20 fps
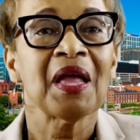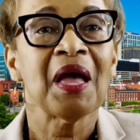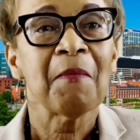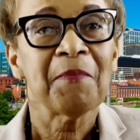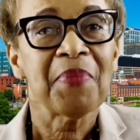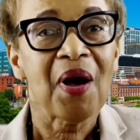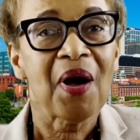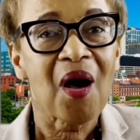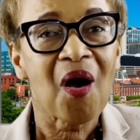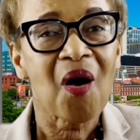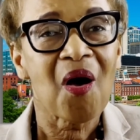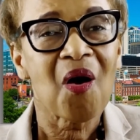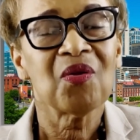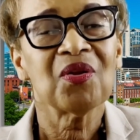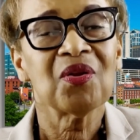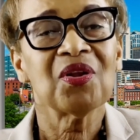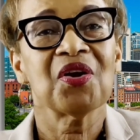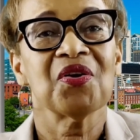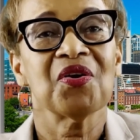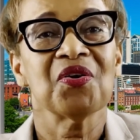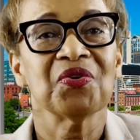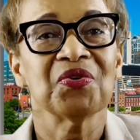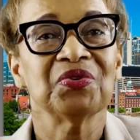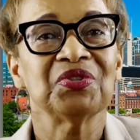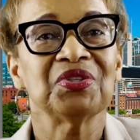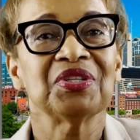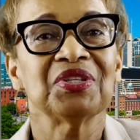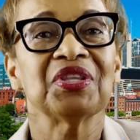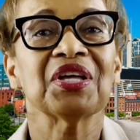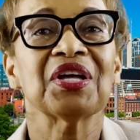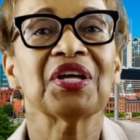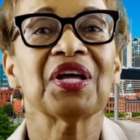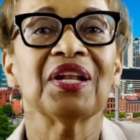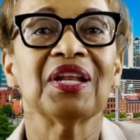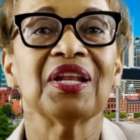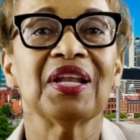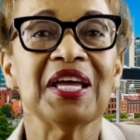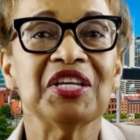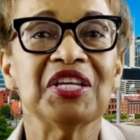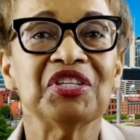Paul urged the
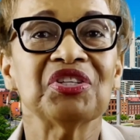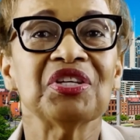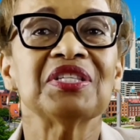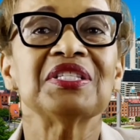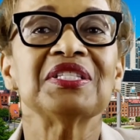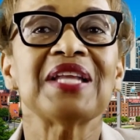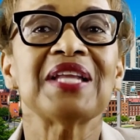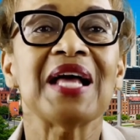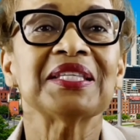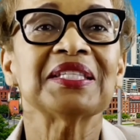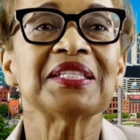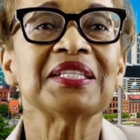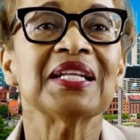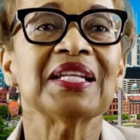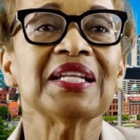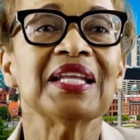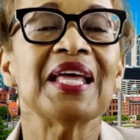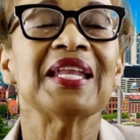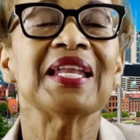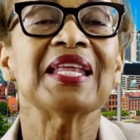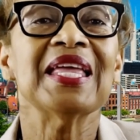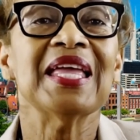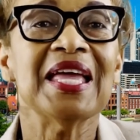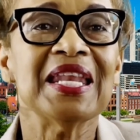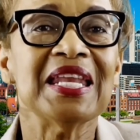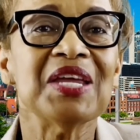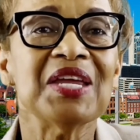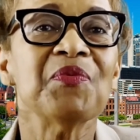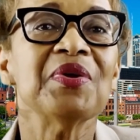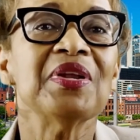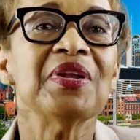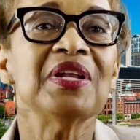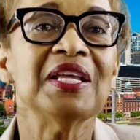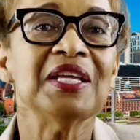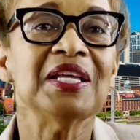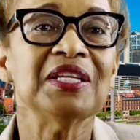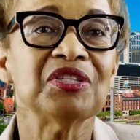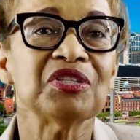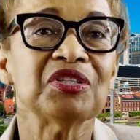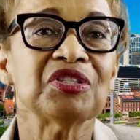Galatians not to let any
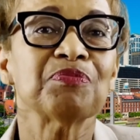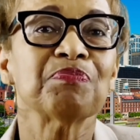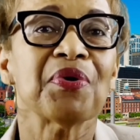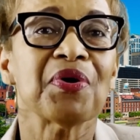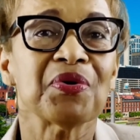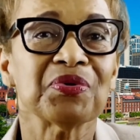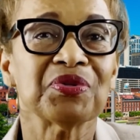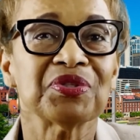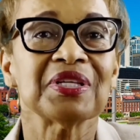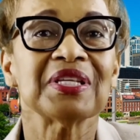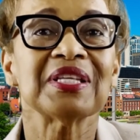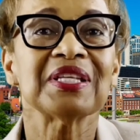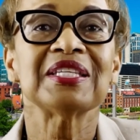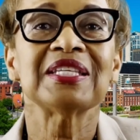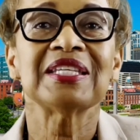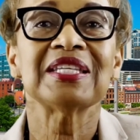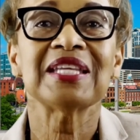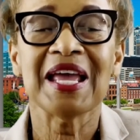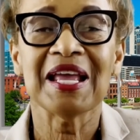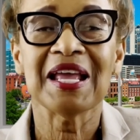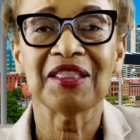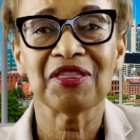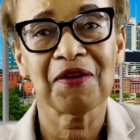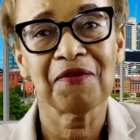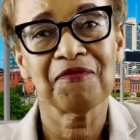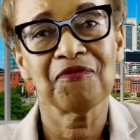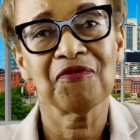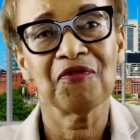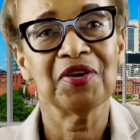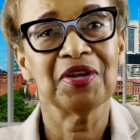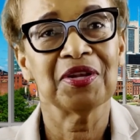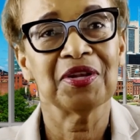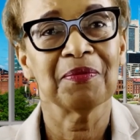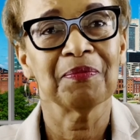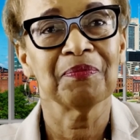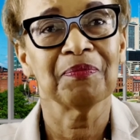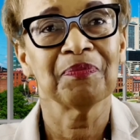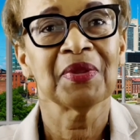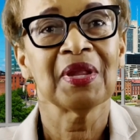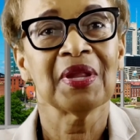religious person take their
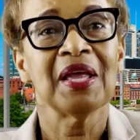freedom